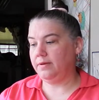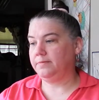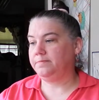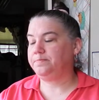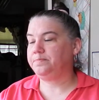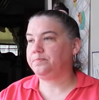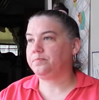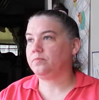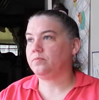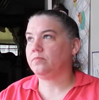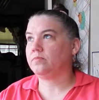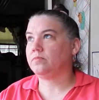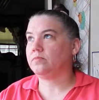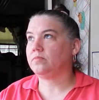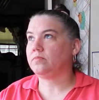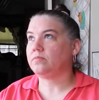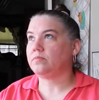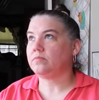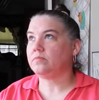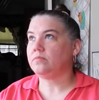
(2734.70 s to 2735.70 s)

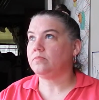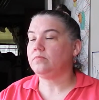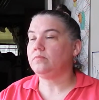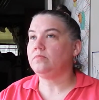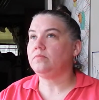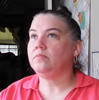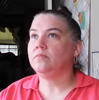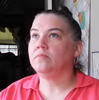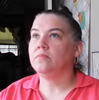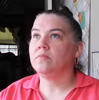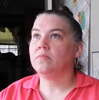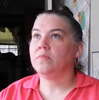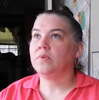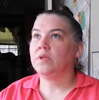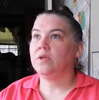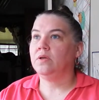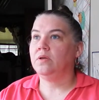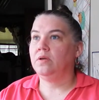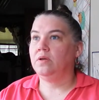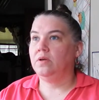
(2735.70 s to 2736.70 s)

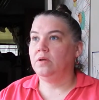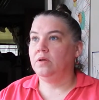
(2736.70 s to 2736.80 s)
[no speech]